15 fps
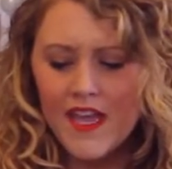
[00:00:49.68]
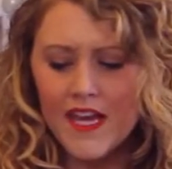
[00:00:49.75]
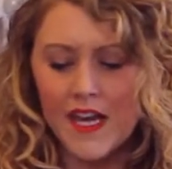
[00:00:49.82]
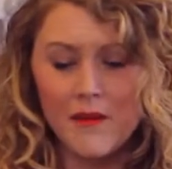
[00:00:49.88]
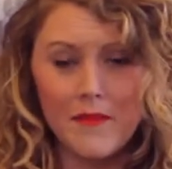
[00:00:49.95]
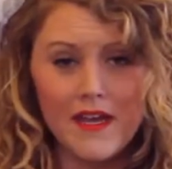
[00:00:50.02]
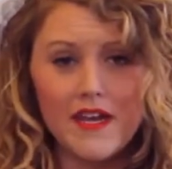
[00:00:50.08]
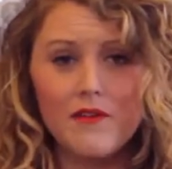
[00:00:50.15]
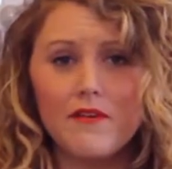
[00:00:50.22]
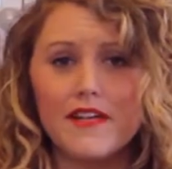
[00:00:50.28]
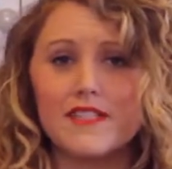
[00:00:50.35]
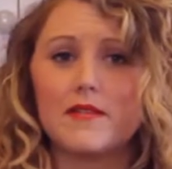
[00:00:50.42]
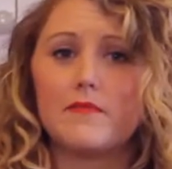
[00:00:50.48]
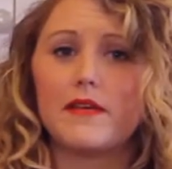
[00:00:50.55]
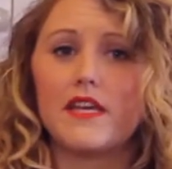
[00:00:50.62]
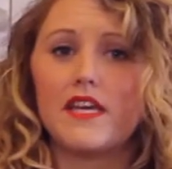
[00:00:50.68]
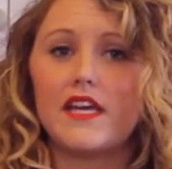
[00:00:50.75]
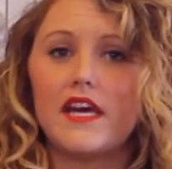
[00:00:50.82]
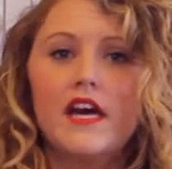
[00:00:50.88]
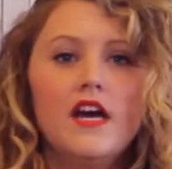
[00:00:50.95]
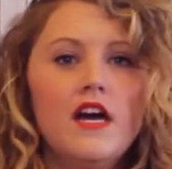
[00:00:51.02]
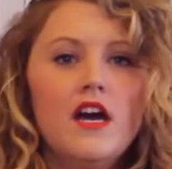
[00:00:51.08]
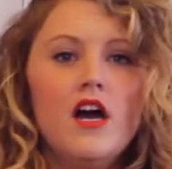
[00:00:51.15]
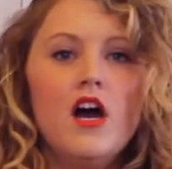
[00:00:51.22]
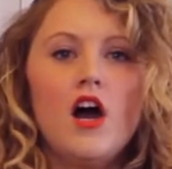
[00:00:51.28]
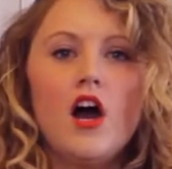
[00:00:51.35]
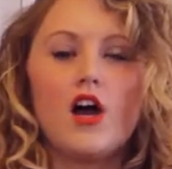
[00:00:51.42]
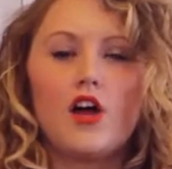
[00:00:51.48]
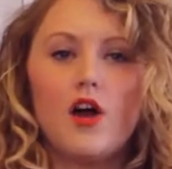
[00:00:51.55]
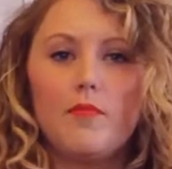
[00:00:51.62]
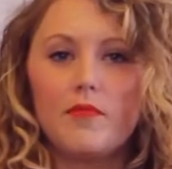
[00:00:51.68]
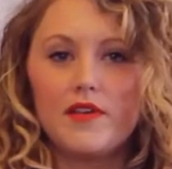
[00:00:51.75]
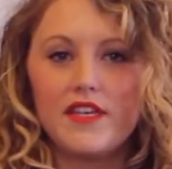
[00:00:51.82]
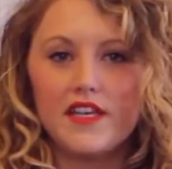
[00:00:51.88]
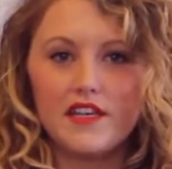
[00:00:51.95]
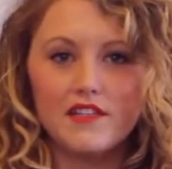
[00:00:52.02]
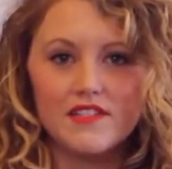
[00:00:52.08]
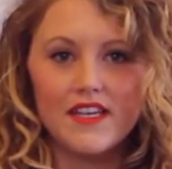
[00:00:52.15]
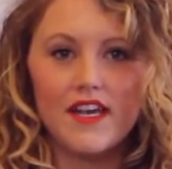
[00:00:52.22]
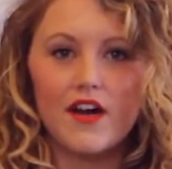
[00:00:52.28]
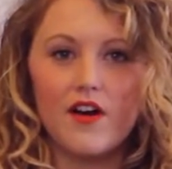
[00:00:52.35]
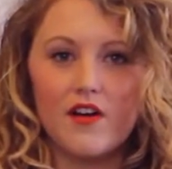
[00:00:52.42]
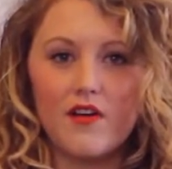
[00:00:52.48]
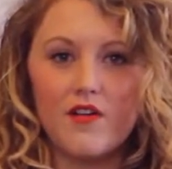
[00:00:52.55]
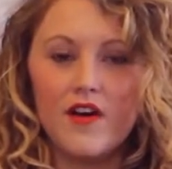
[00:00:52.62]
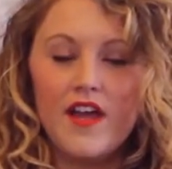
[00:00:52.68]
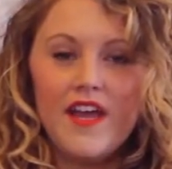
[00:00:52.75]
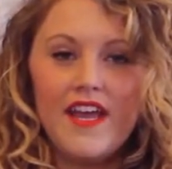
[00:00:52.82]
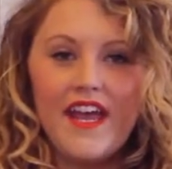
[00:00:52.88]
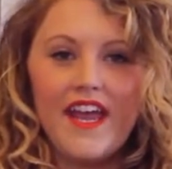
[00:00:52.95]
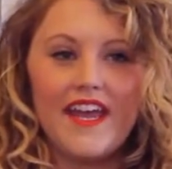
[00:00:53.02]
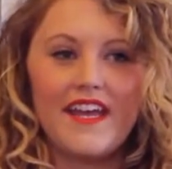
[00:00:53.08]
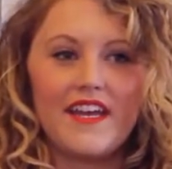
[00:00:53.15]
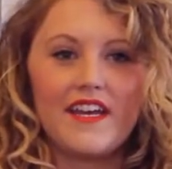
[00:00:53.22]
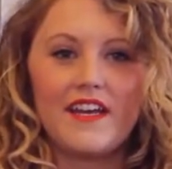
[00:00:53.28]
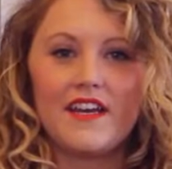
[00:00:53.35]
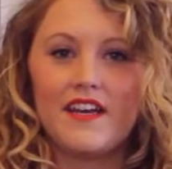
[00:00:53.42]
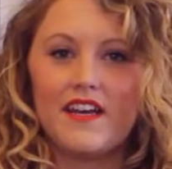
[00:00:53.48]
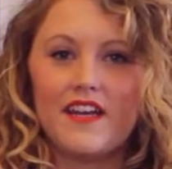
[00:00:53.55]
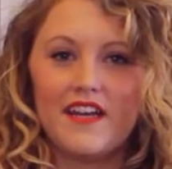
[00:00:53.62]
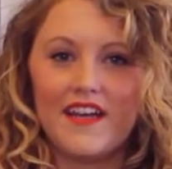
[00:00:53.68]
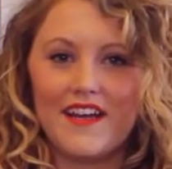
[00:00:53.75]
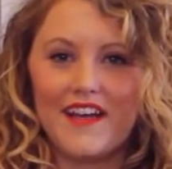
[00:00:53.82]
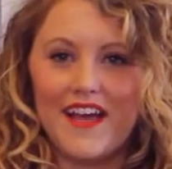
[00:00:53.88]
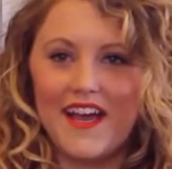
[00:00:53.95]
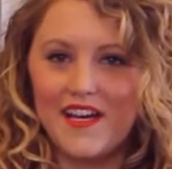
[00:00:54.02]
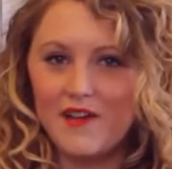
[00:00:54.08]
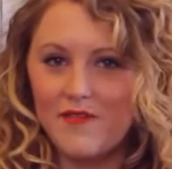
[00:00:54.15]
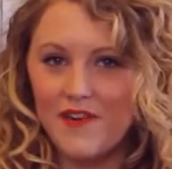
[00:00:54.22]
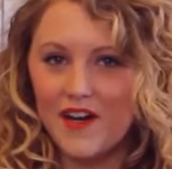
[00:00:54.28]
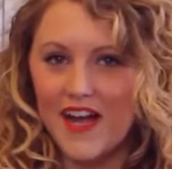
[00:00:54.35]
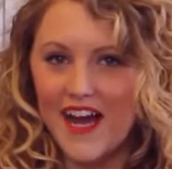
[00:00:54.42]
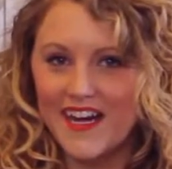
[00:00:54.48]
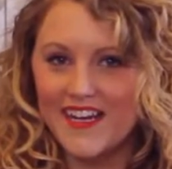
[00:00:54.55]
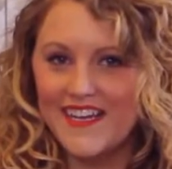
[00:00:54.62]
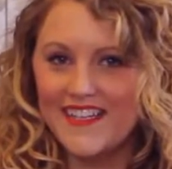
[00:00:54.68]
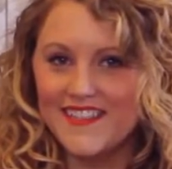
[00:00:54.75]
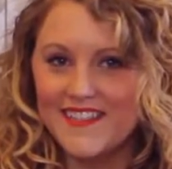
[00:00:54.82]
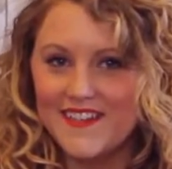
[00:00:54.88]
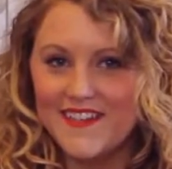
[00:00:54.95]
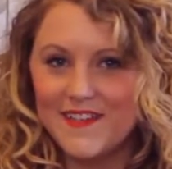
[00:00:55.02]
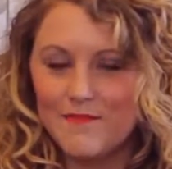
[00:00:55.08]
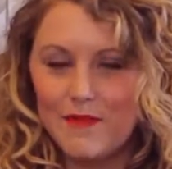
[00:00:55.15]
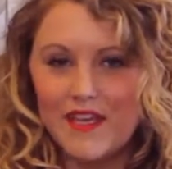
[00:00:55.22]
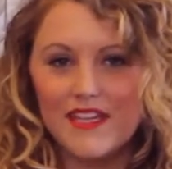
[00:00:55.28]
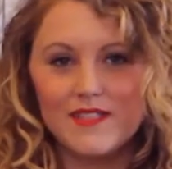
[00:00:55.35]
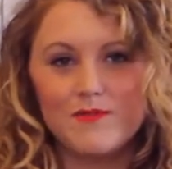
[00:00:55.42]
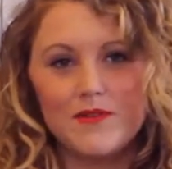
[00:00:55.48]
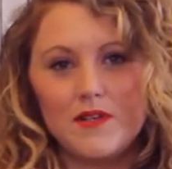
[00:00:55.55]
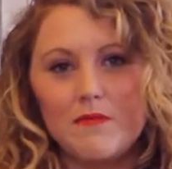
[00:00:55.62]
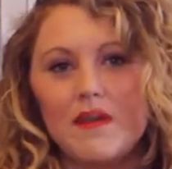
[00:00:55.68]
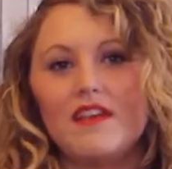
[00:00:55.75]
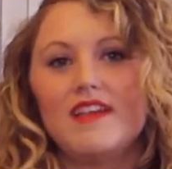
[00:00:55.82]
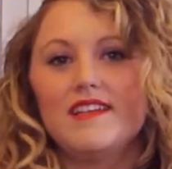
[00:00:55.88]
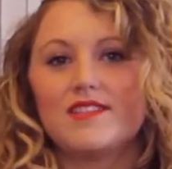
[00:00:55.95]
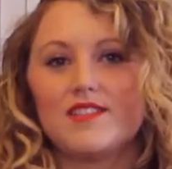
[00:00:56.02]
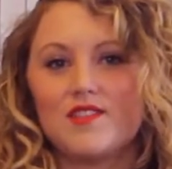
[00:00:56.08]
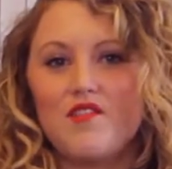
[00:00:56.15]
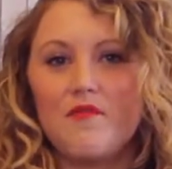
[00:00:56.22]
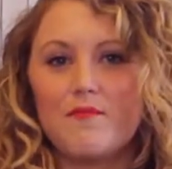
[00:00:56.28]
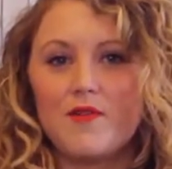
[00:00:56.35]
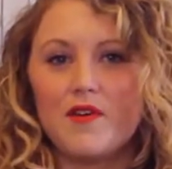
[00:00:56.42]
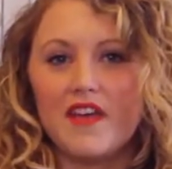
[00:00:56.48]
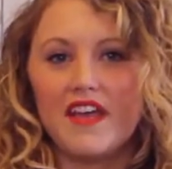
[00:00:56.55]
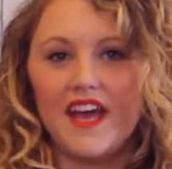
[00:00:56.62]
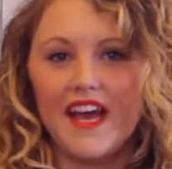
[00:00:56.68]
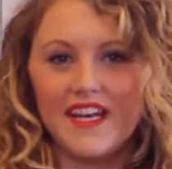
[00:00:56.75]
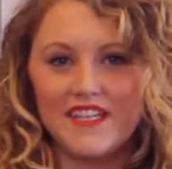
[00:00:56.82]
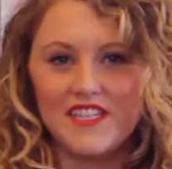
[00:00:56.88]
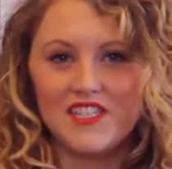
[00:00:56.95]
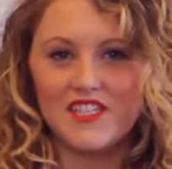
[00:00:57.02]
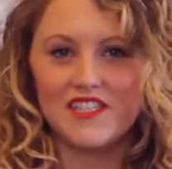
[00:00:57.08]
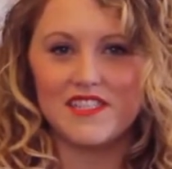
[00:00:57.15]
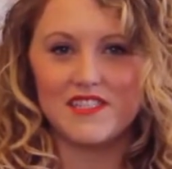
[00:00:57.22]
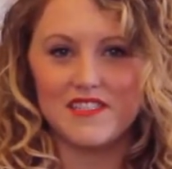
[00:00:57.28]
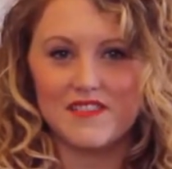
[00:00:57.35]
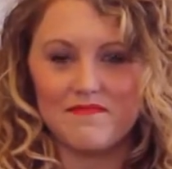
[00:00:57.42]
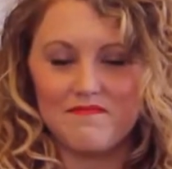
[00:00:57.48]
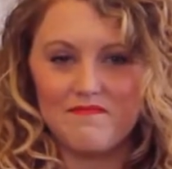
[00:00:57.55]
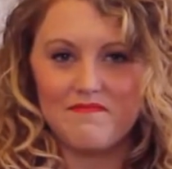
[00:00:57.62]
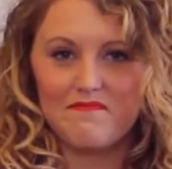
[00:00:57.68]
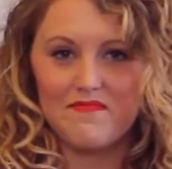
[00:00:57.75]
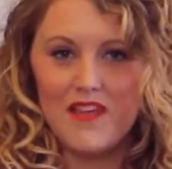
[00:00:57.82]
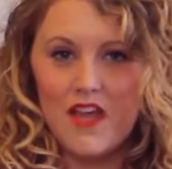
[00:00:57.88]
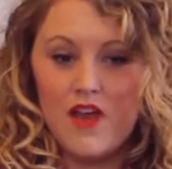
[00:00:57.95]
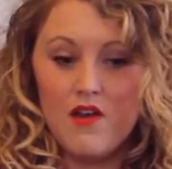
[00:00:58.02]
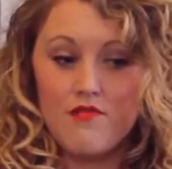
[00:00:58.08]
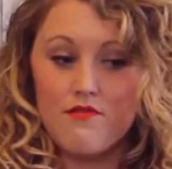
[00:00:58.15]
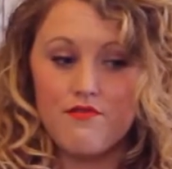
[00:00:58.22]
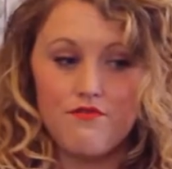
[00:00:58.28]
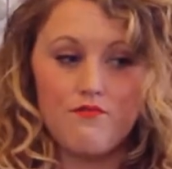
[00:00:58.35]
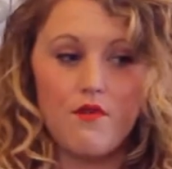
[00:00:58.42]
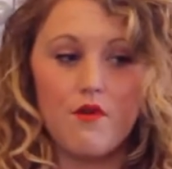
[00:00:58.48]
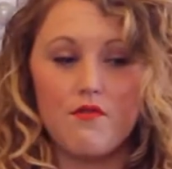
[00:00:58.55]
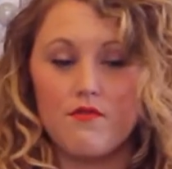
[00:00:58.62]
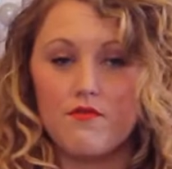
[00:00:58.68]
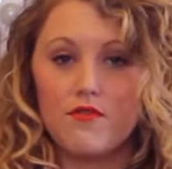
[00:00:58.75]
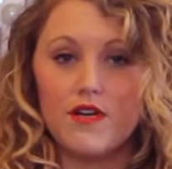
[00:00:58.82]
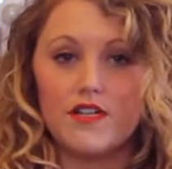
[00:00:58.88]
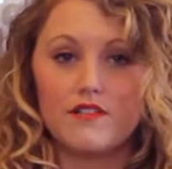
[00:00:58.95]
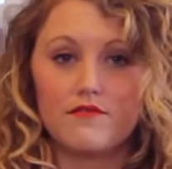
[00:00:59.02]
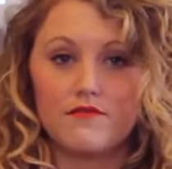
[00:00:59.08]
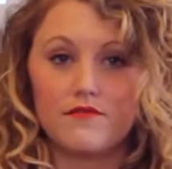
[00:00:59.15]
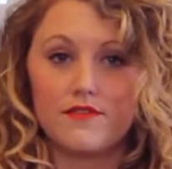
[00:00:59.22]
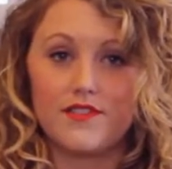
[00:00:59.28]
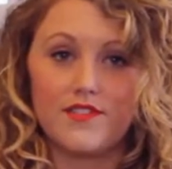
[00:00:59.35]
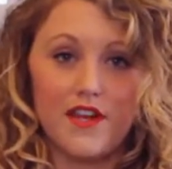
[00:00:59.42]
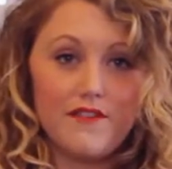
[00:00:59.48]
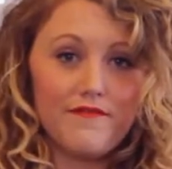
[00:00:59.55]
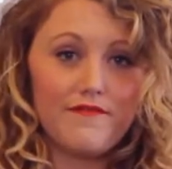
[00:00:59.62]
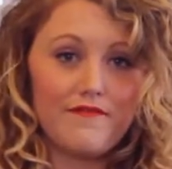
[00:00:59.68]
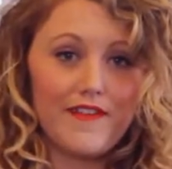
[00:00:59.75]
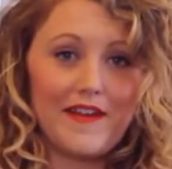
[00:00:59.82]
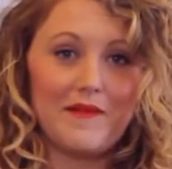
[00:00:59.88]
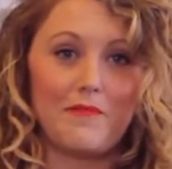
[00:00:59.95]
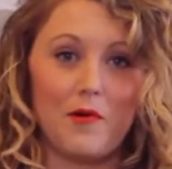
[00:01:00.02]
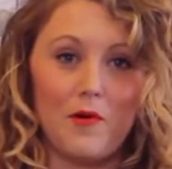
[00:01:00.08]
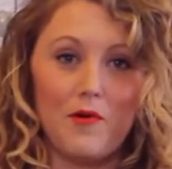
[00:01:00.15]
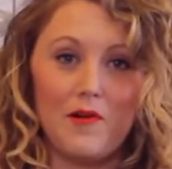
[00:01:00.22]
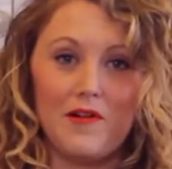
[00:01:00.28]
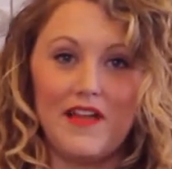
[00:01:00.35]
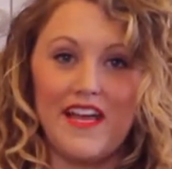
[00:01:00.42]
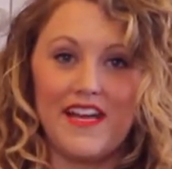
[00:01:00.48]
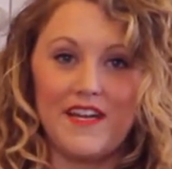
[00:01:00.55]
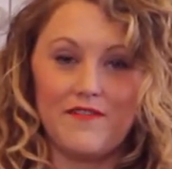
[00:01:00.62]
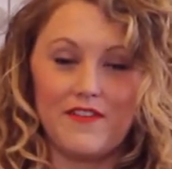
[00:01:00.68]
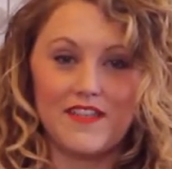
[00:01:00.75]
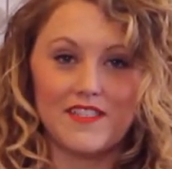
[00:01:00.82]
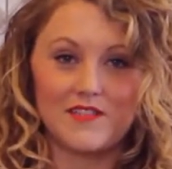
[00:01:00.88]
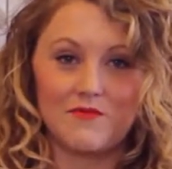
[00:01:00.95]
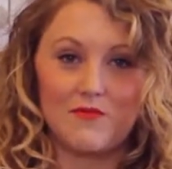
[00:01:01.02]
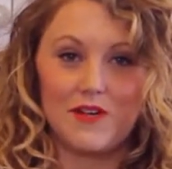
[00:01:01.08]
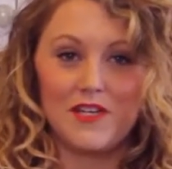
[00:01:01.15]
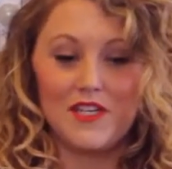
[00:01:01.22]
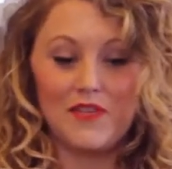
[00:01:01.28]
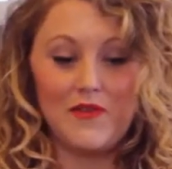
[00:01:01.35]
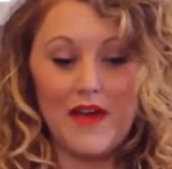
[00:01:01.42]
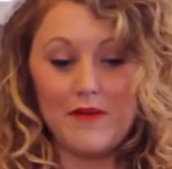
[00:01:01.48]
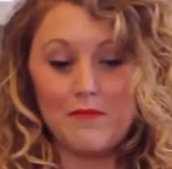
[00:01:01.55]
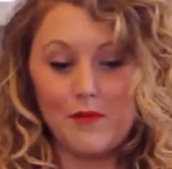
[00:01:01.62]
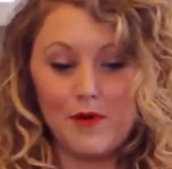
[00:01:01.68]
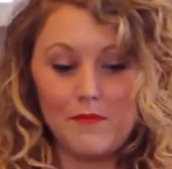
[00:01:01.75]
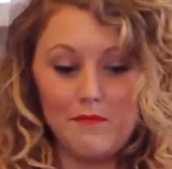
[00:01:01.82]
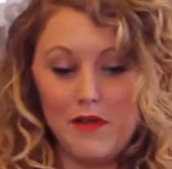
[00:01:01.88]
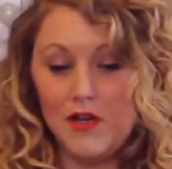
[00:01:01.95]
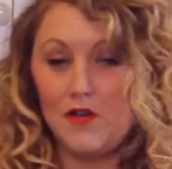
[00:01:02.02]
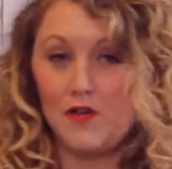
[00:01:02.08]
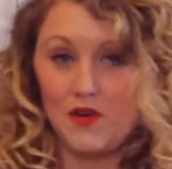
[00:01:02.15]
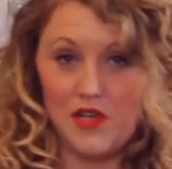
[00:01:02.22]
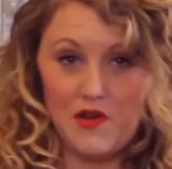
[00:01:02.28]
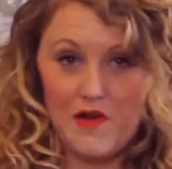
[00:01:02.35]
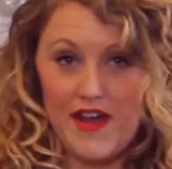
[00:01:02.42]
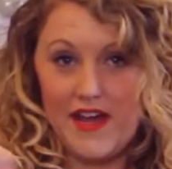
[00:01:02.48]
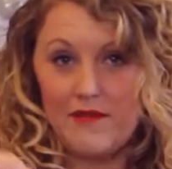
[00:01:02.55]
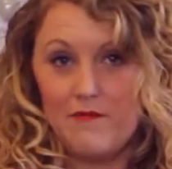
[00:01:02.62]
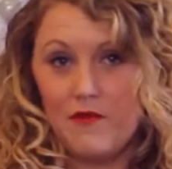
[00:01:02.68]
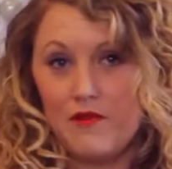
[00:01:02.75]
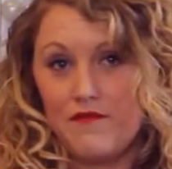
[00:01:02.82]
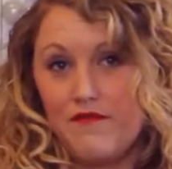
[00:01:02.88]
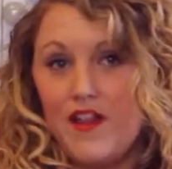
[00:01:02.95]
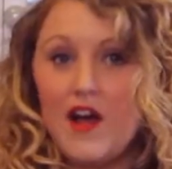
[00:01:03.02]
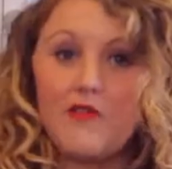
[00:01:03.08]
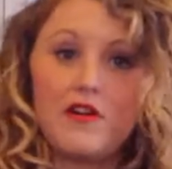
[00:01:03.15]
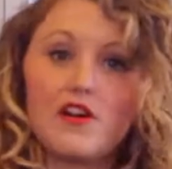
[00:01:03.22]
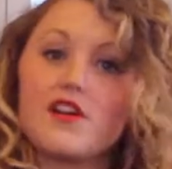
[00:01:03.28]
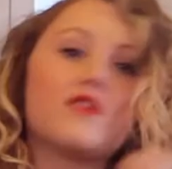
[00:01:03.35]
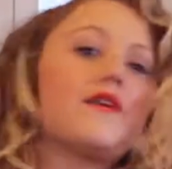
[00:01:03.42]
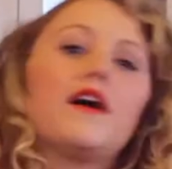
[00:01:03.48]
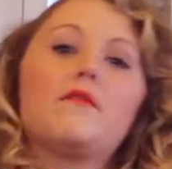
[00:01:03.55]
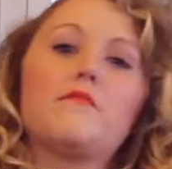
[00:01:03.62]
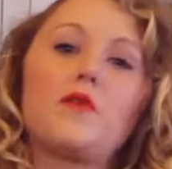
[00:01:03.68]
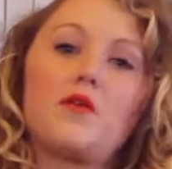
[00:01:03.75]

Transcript: And I made a recipe a couple years ago and kind of forgot it, because when you're making soup, you can kind of just throw stuff in a bowl, and if it doesn't work, you add more milk, or you add more flour, or you add